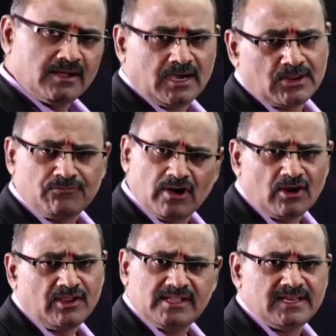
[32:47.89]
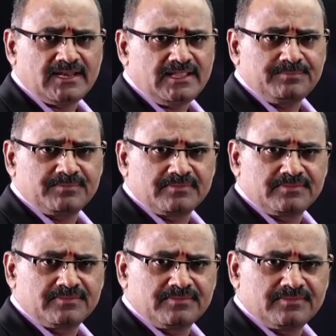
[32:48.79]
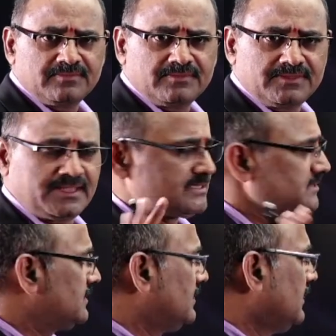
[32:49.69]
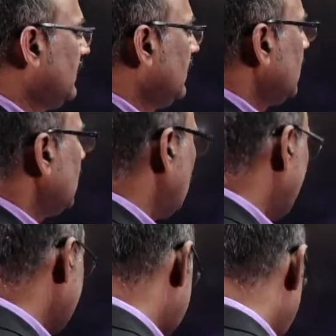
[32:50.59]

Are you following clearly? Yes. Now let us